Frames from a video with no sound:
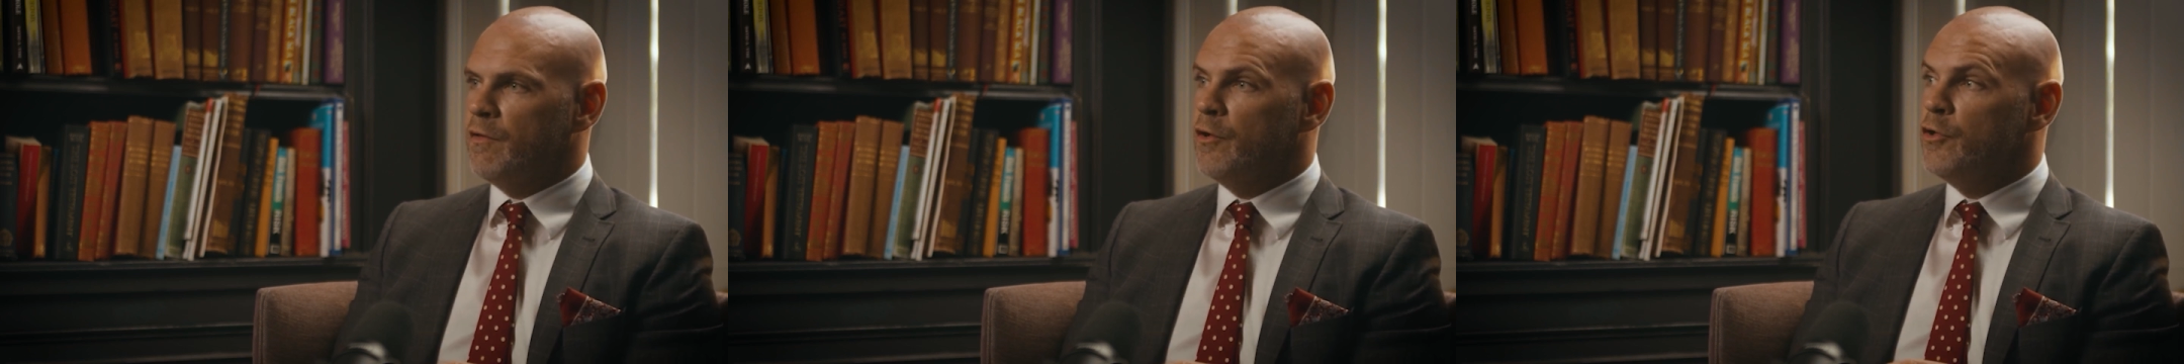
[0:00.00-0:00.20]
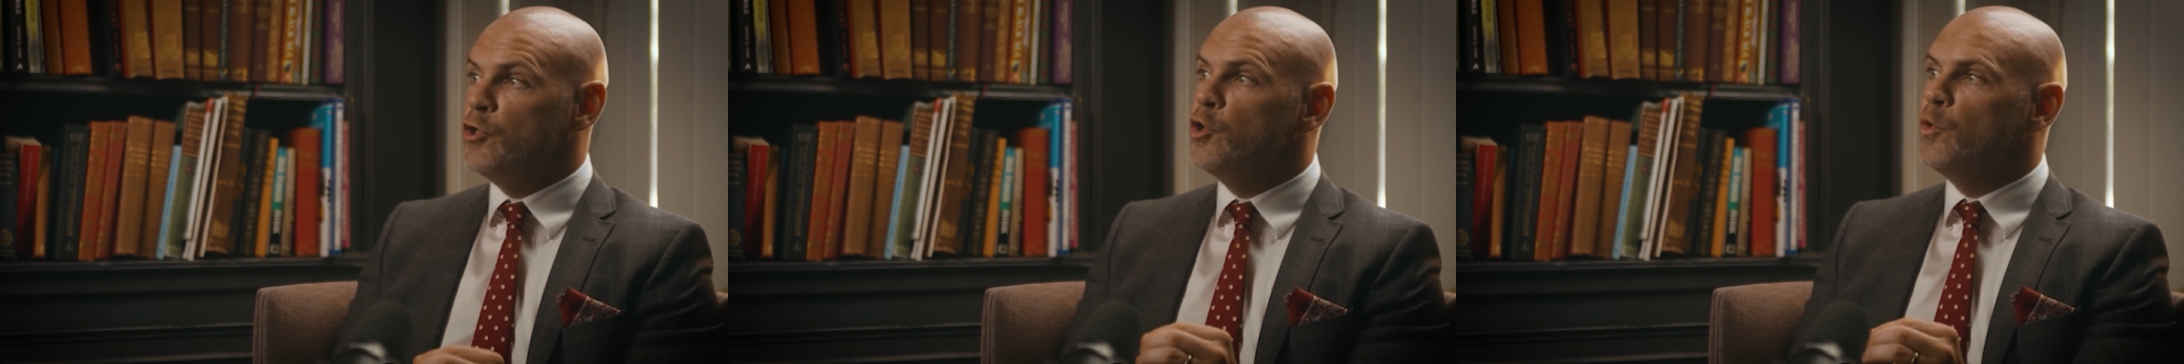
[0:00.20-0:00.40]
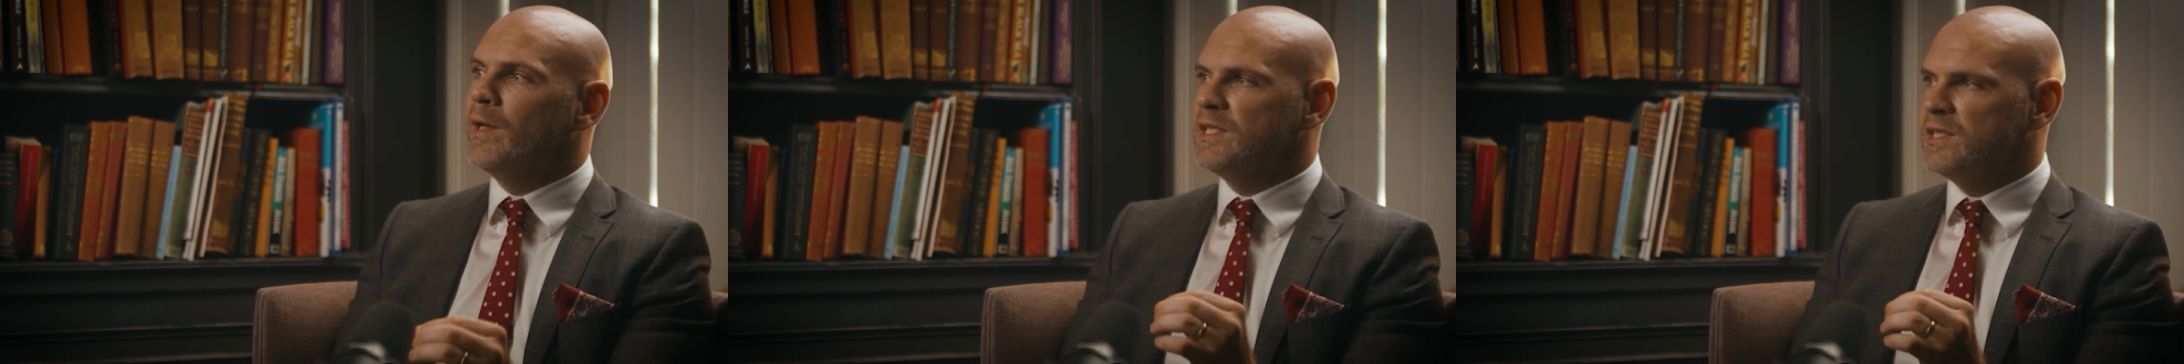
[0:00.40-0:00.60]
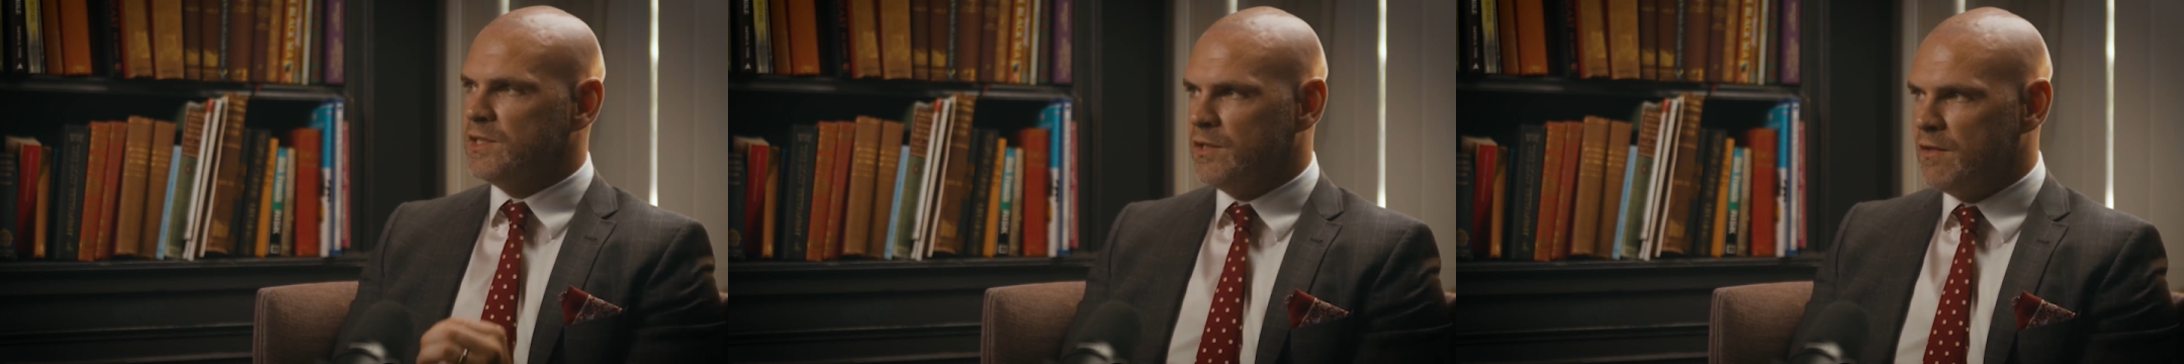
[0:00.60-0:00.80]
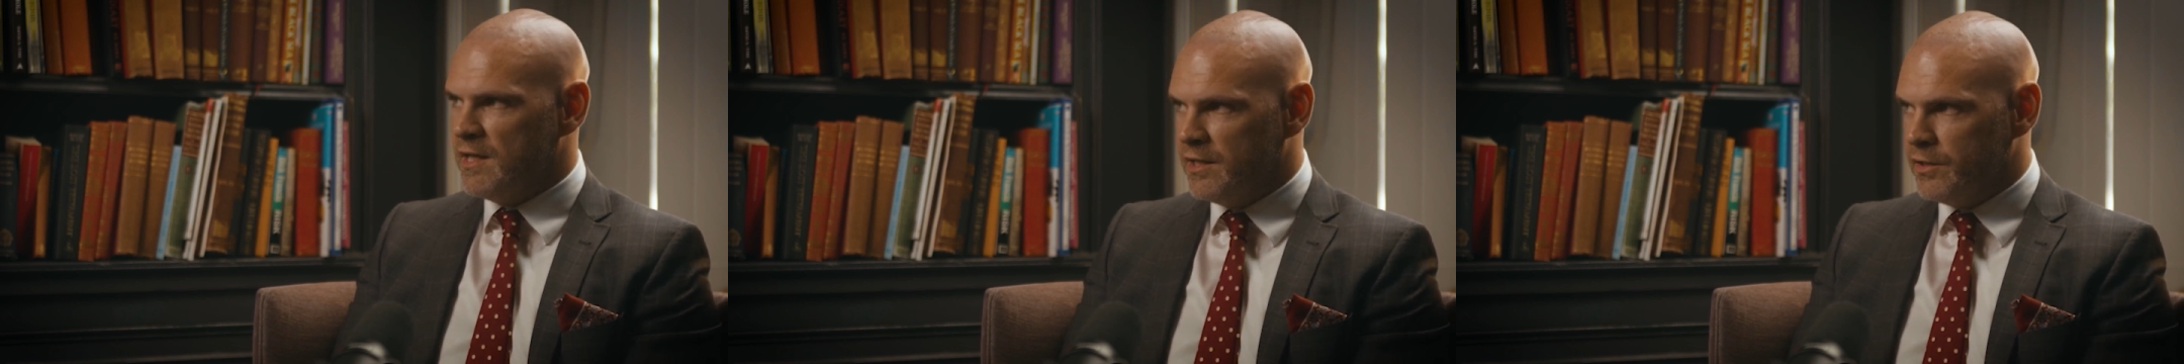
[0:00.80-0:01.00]
newest
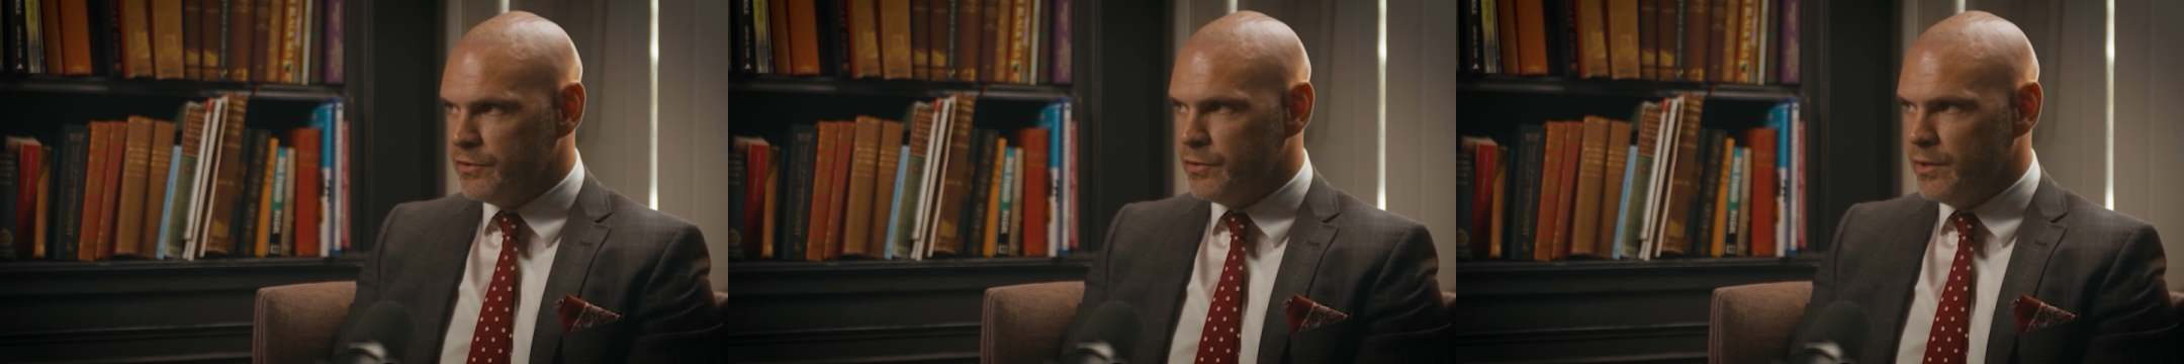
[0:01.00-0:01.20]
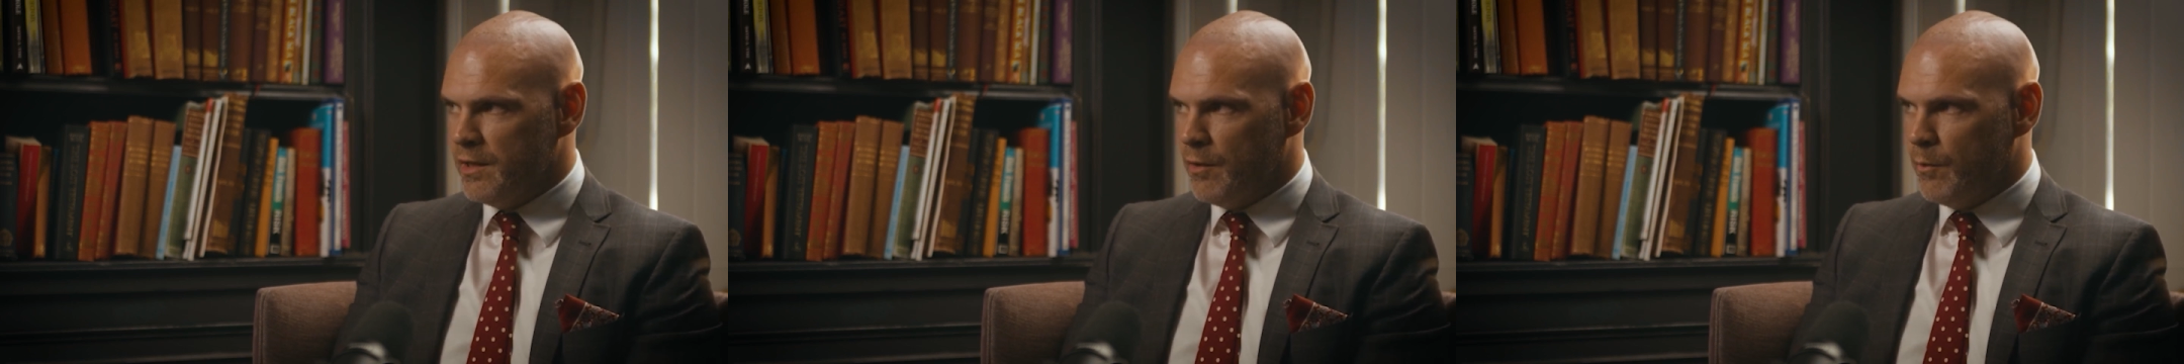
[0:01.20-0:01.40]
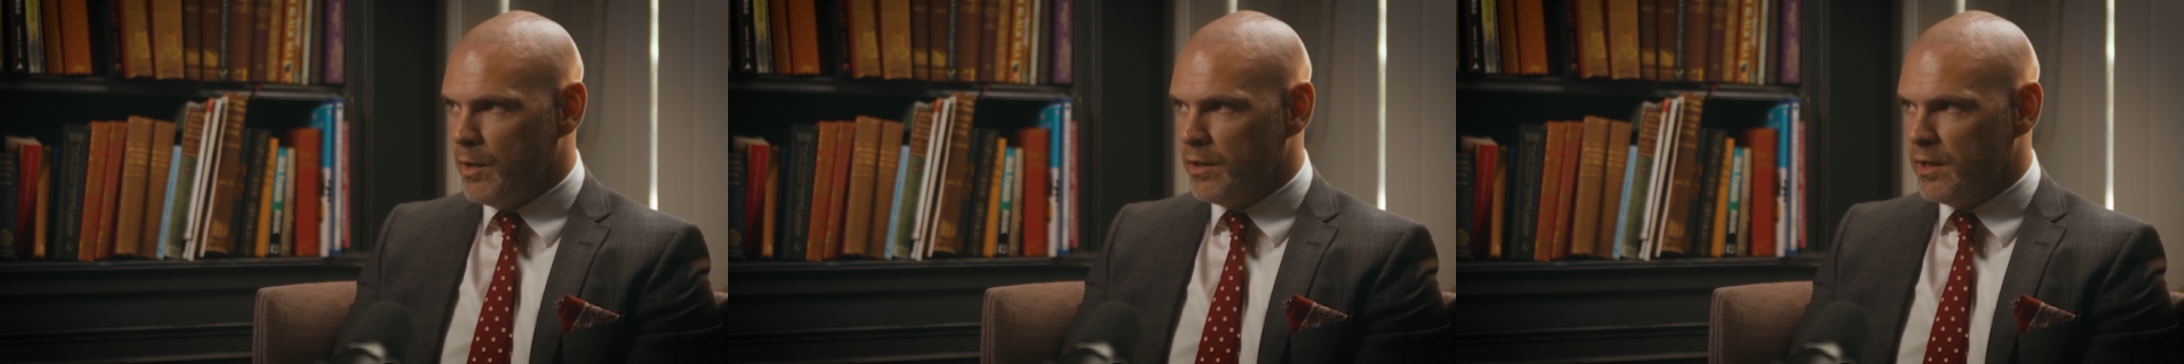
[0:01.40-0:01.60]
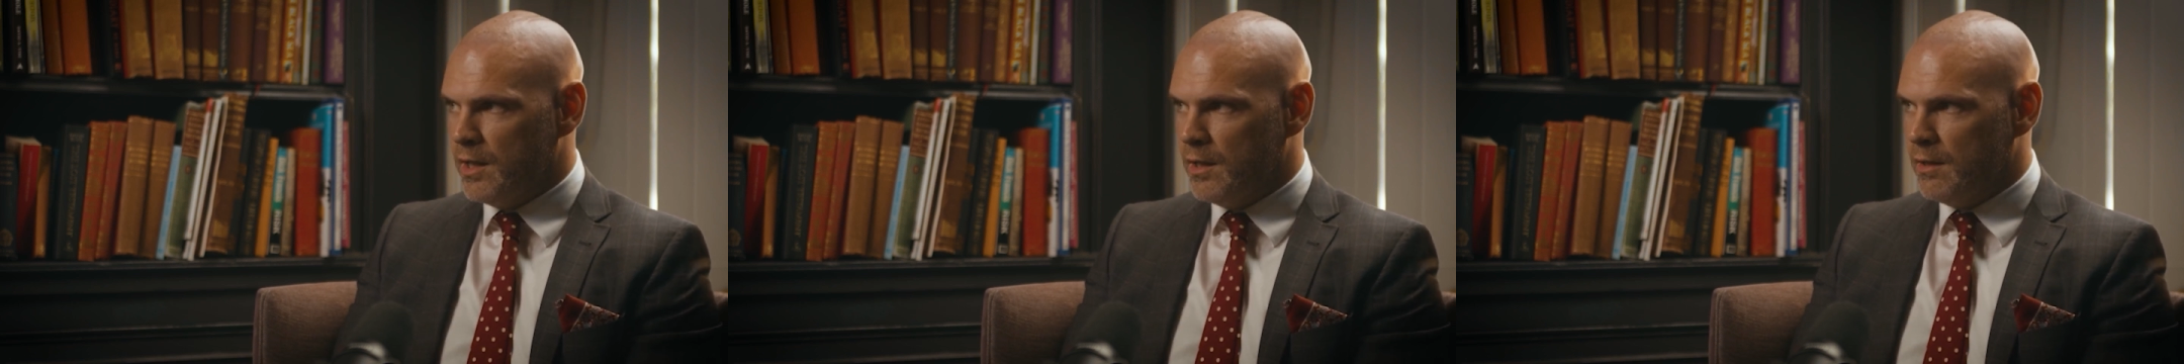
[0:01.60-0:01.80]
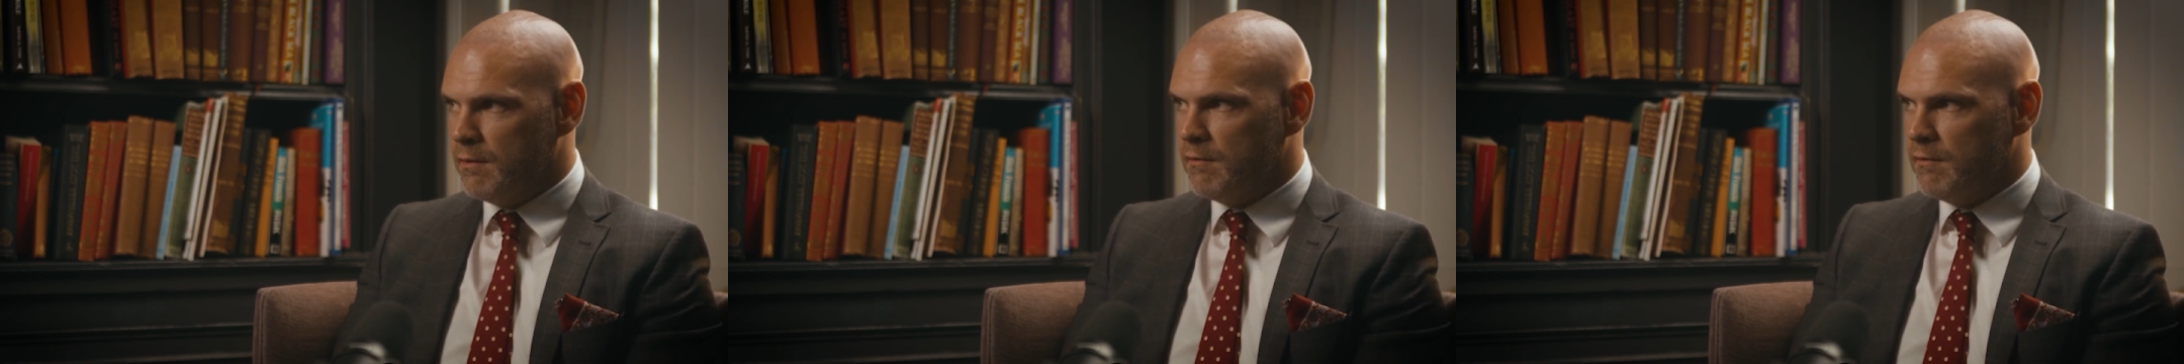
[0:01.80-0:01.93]
to the industry they're working in.